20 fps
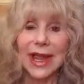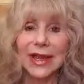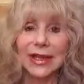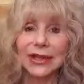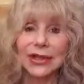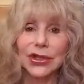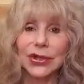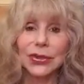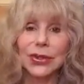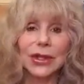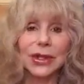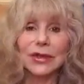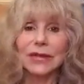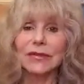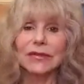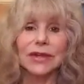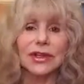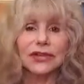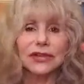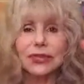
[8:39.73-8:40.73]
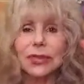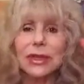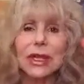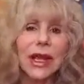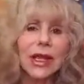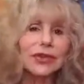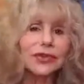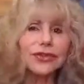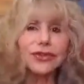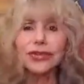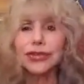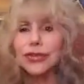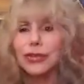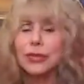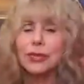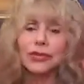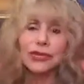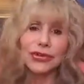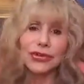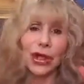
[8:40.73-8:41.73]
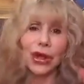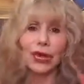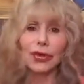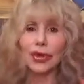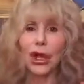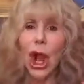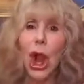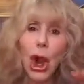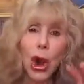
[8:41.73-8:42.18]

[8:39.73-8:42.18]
And you can visualize your tombstone.